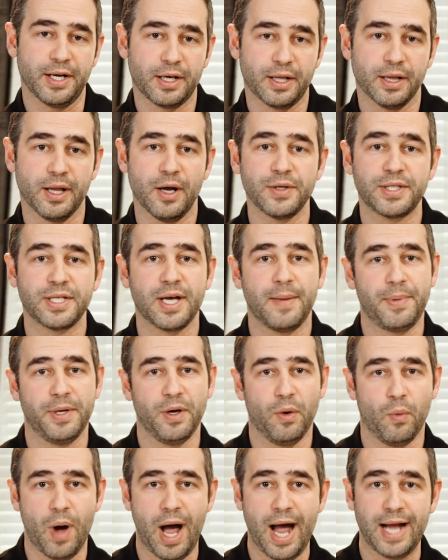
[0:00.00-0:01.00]
a close-up
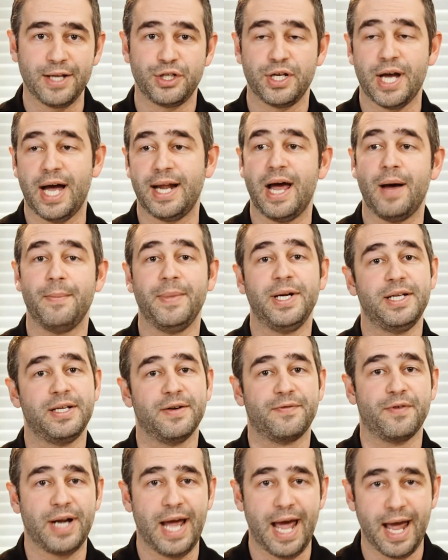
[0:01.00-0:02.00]
and a wide shot? How many
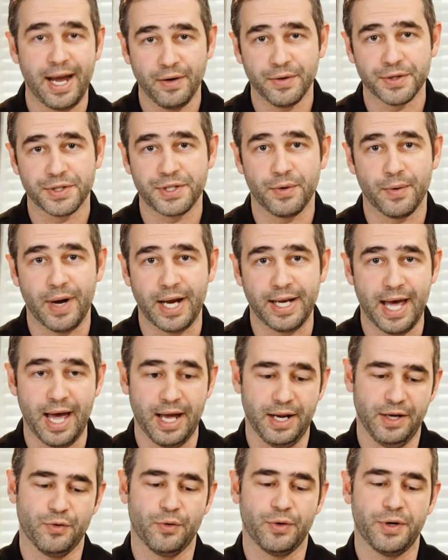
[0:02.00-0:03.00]
different angles do I
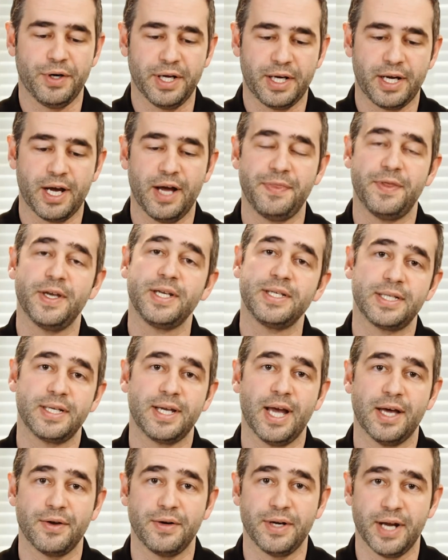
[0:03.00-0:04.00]
get in order to cut things
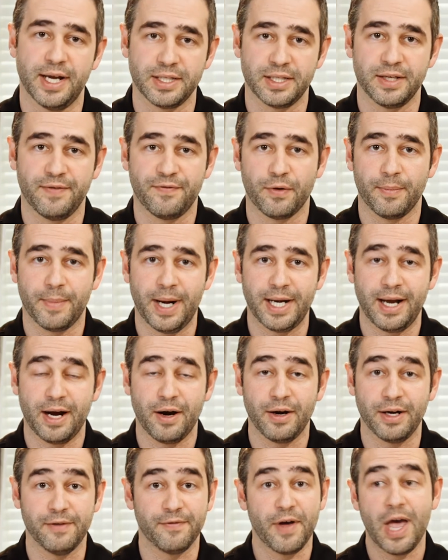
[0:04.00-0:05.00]
together nicely for my
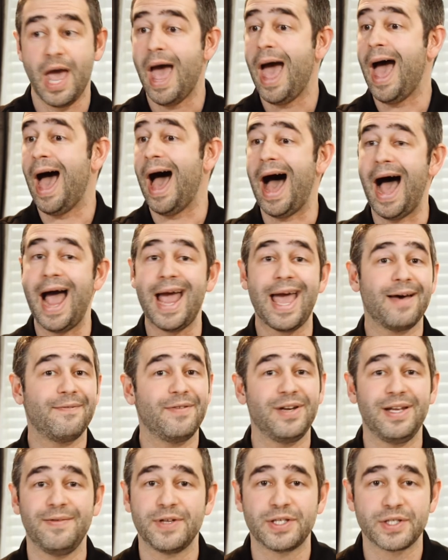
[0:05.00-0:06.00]
narrative? I
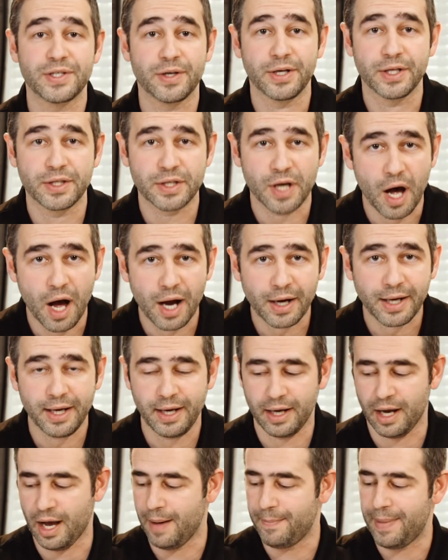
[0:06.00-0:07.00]
haven't even started
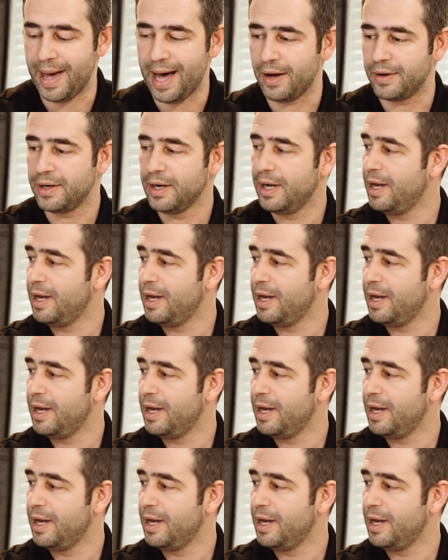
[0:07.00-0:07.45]
talking about